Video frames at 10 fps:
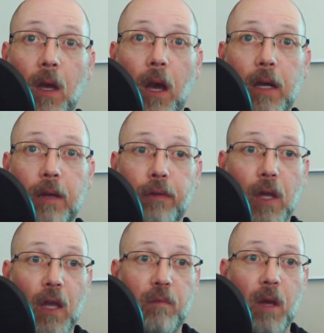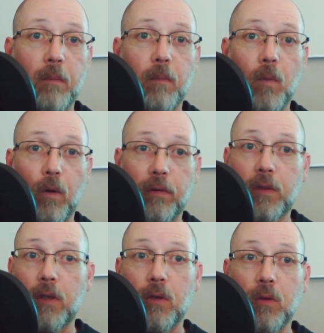I never gave my oath
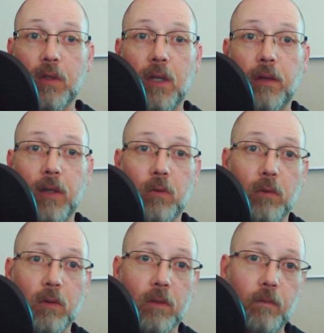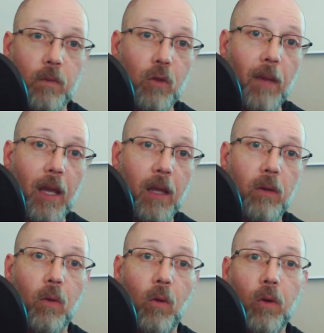to you as individuals. You
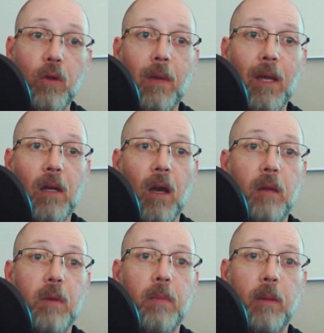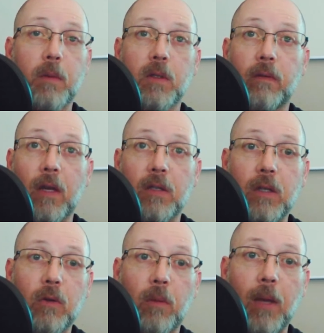may, or you may not, be members of that
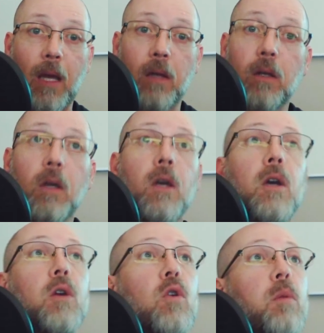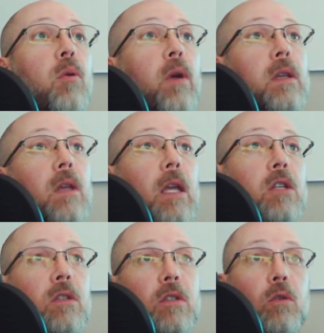secret band who appoint
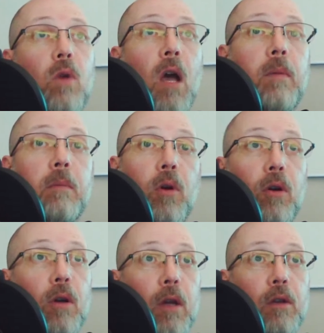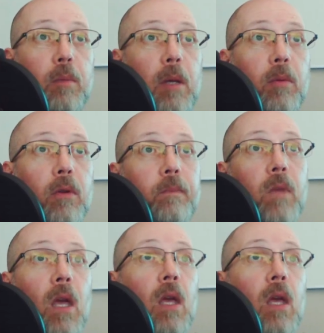agents to rob and murder other people,